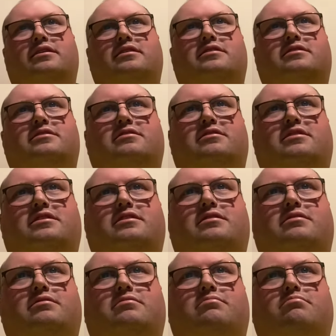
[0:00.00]
So
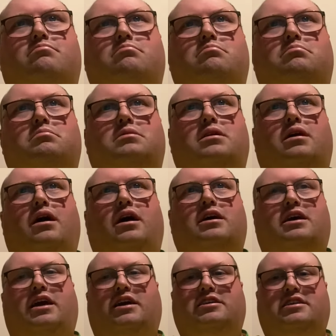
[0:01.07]
I
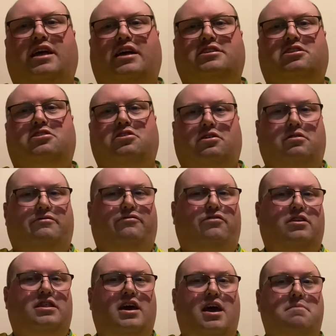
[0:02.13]
guess that's good for
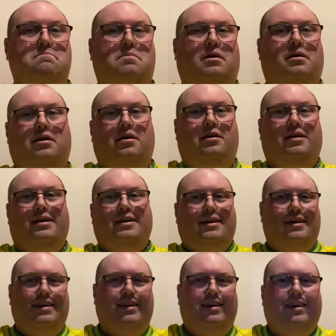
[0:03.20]
them.
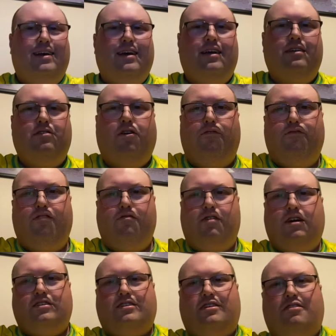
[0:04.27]
Not for
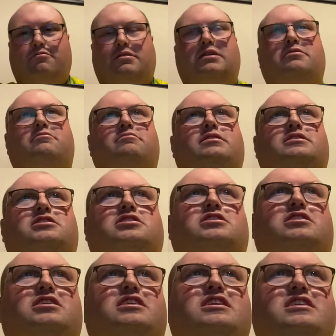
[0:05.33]
us, though. We just
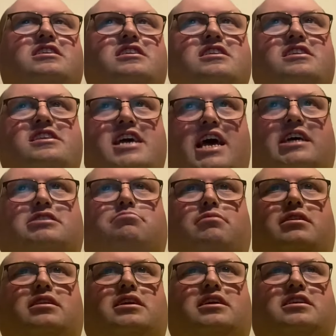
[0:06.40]

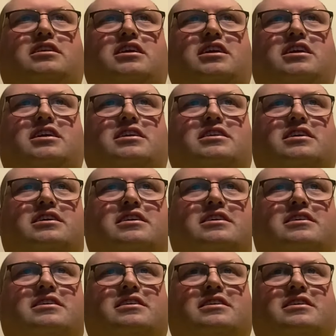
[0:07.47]
desperately need
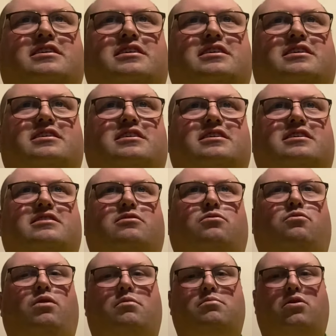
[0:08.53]

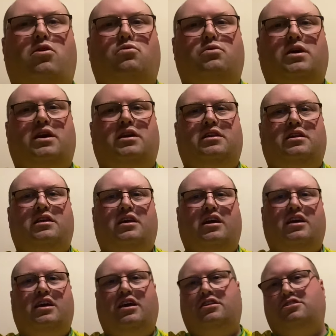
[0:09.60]
one more win
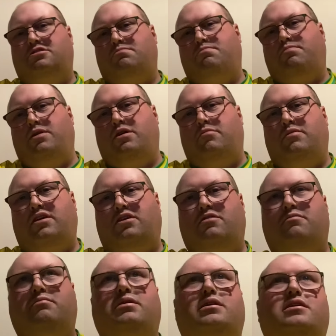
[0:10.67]
against
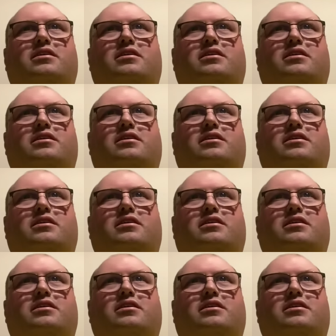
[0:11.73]
Birmingham.